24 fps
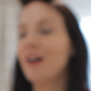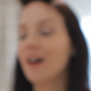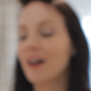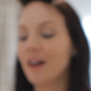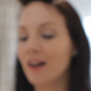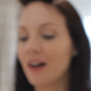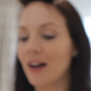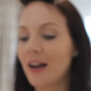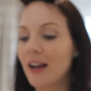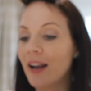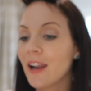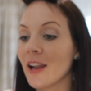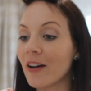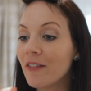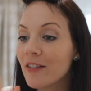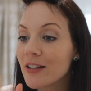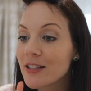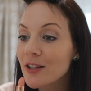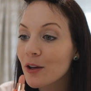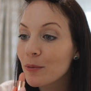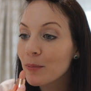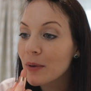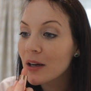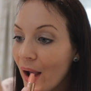Oh, I love
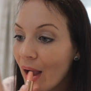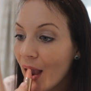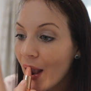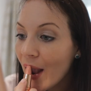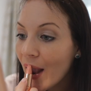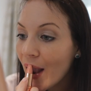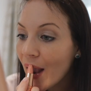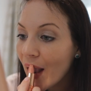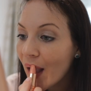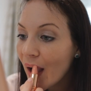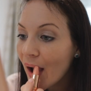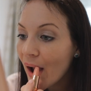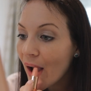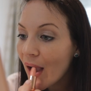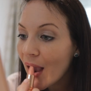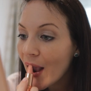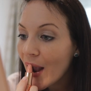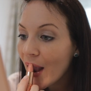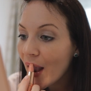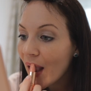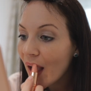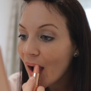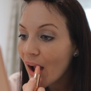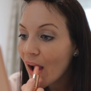it so much.
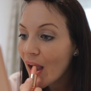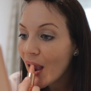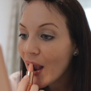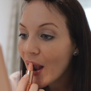You